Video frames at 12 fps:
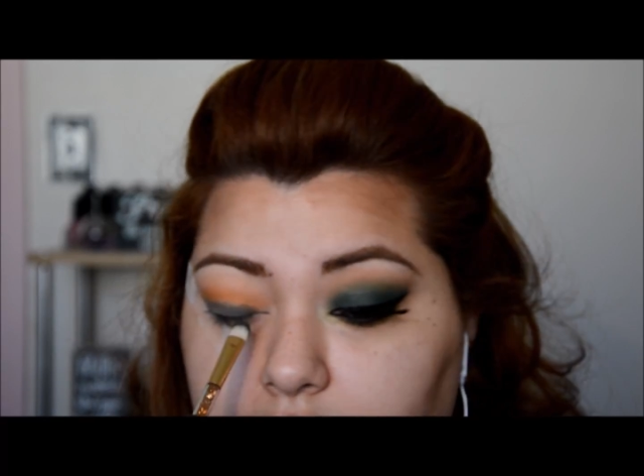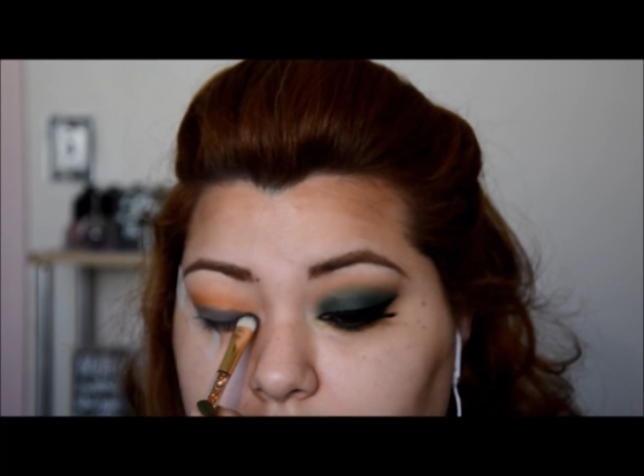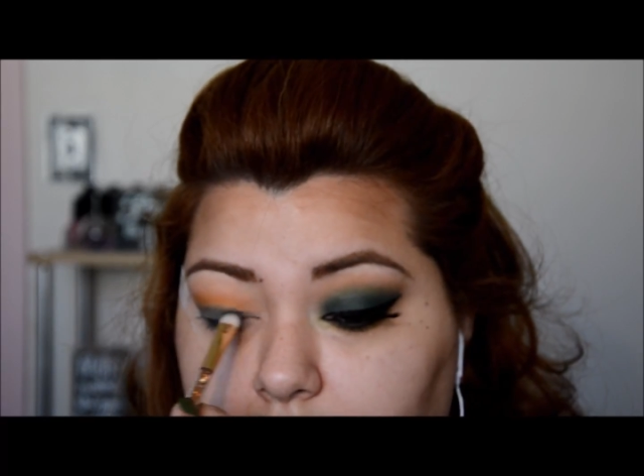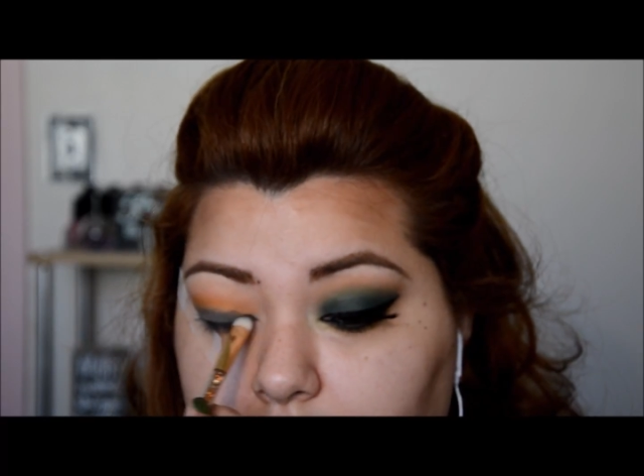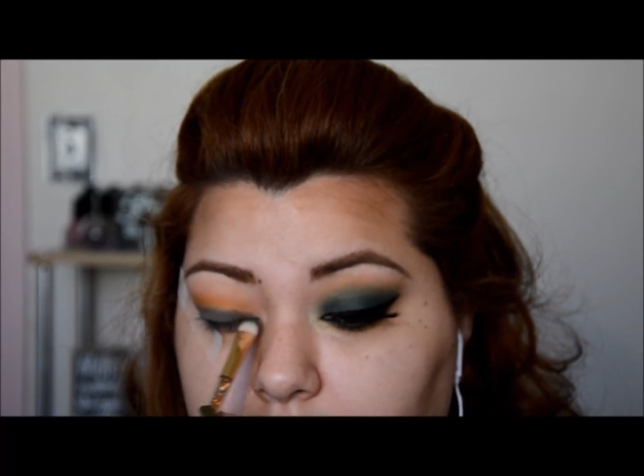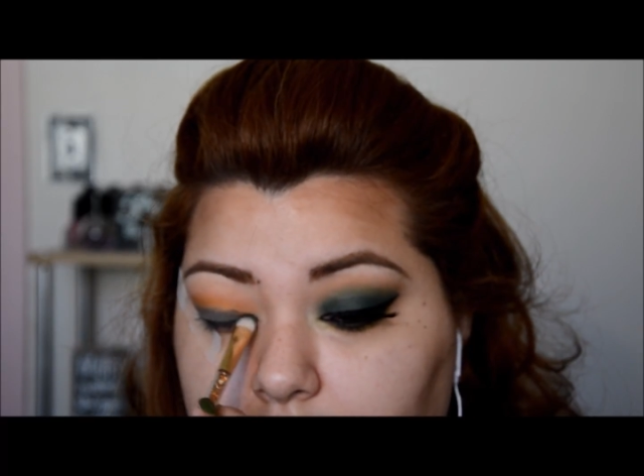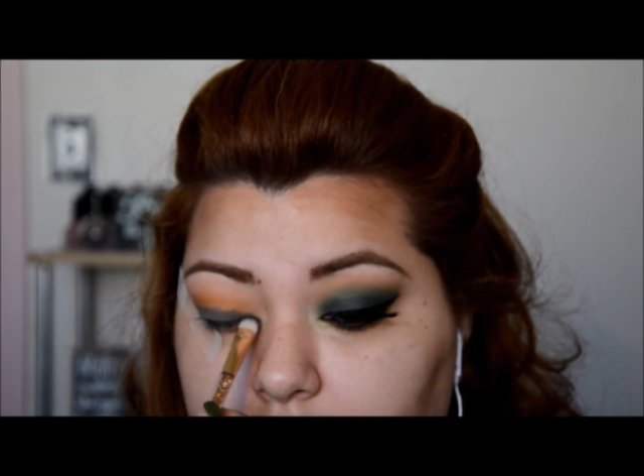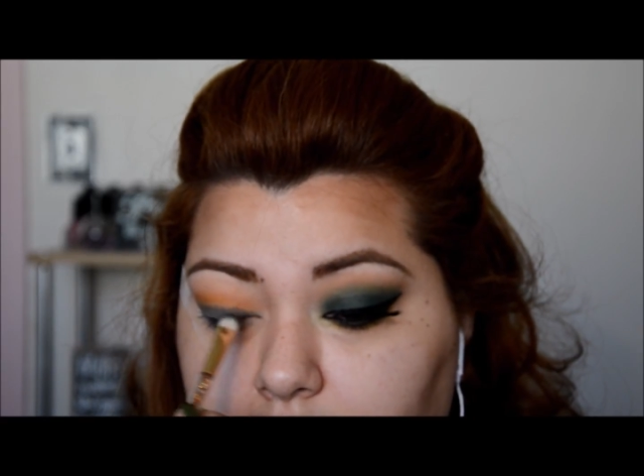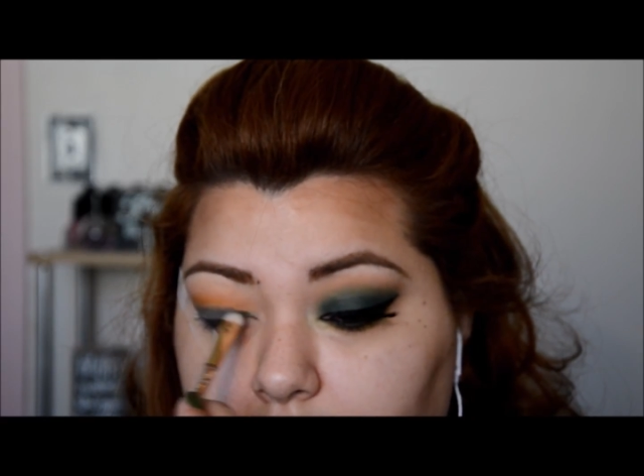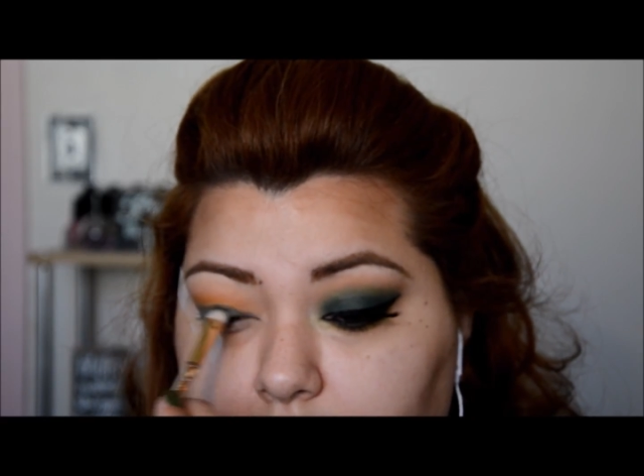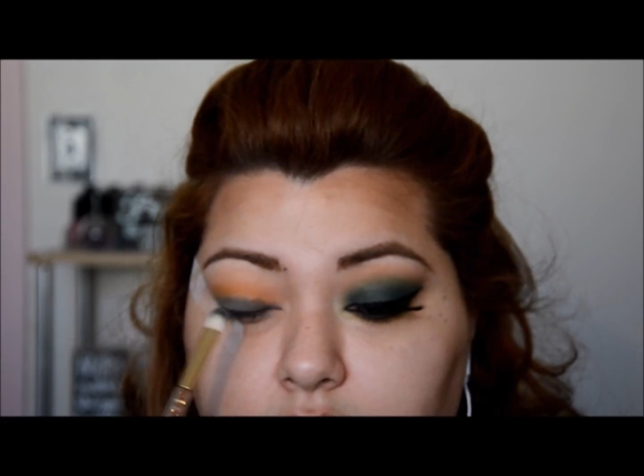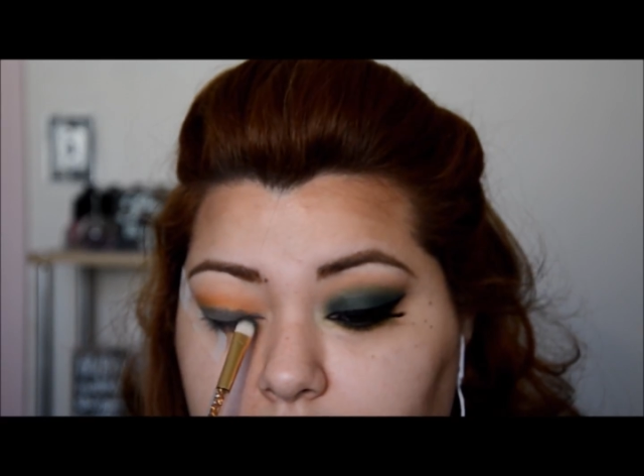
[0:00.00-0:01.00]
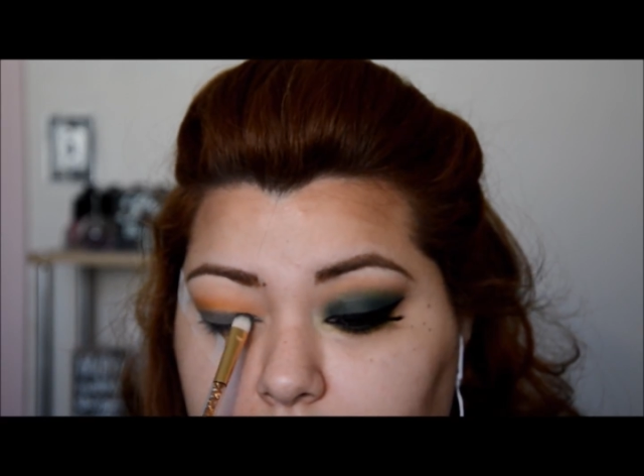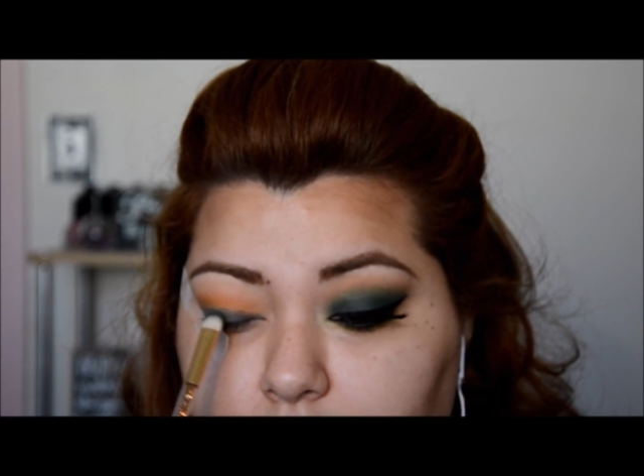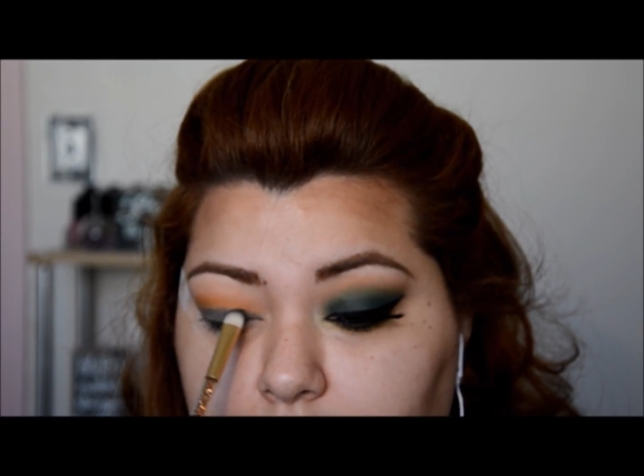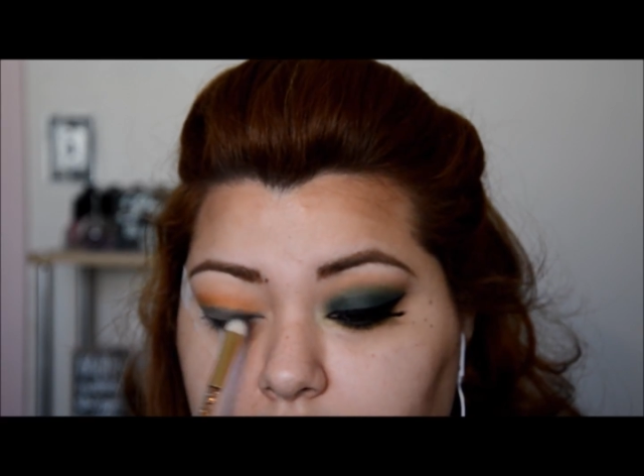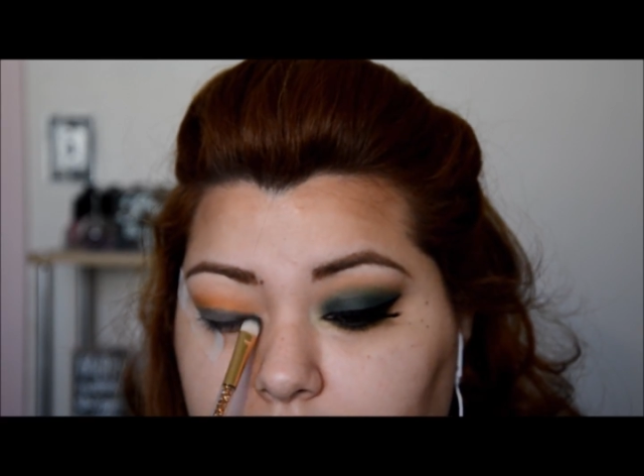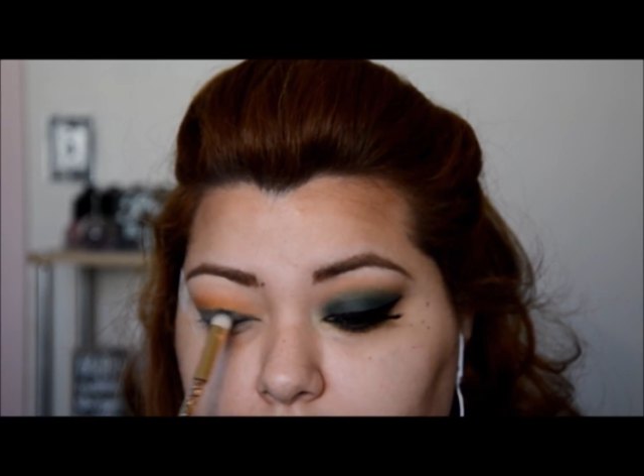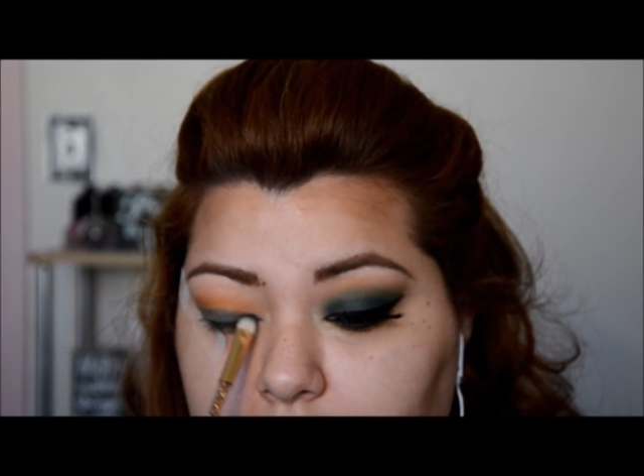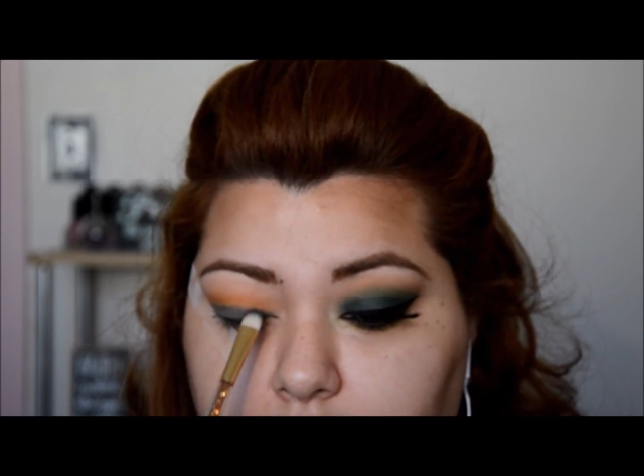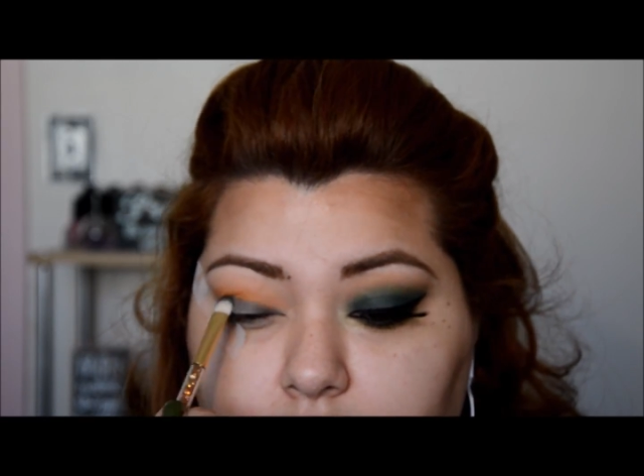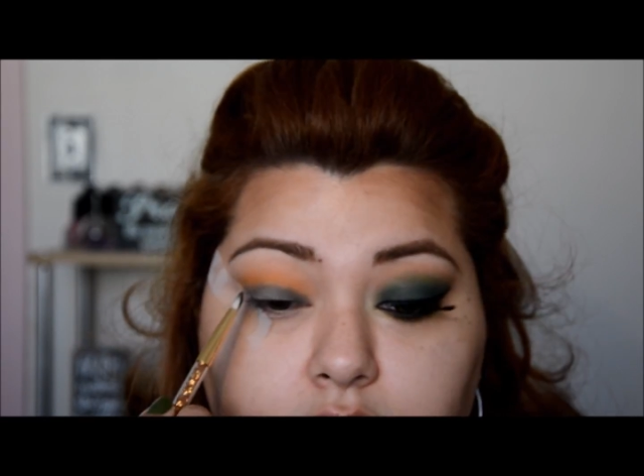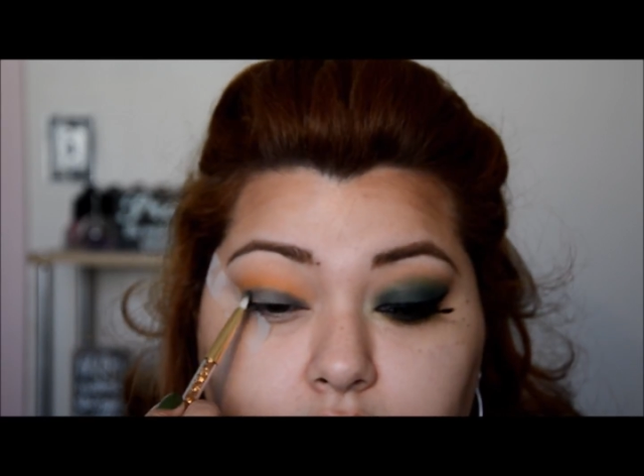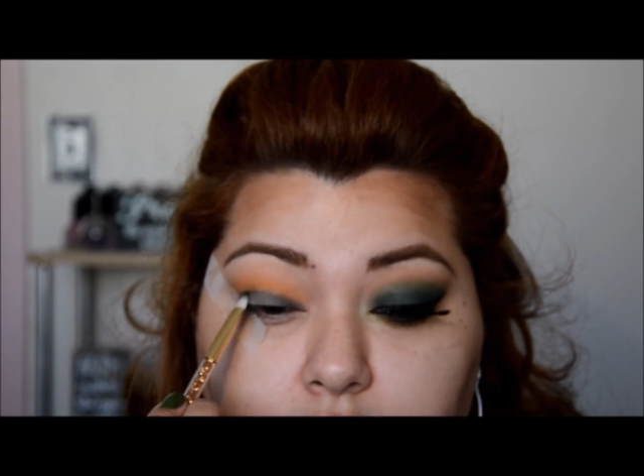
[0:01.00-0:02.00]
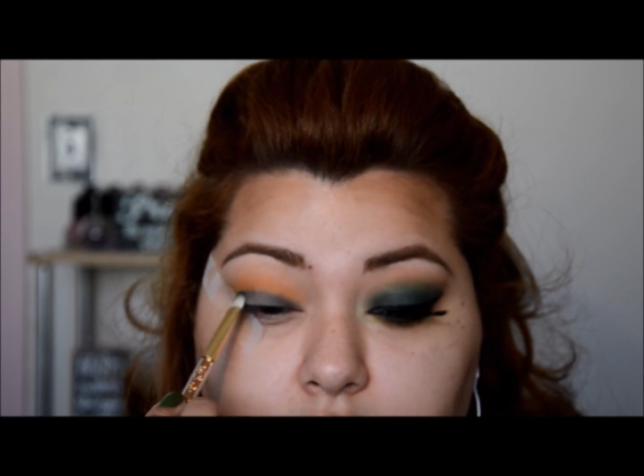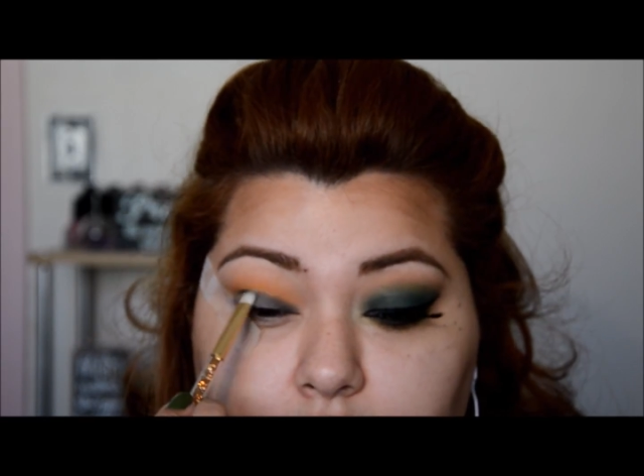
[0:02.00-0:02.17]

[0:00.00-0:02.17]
And this one is in the color Forest.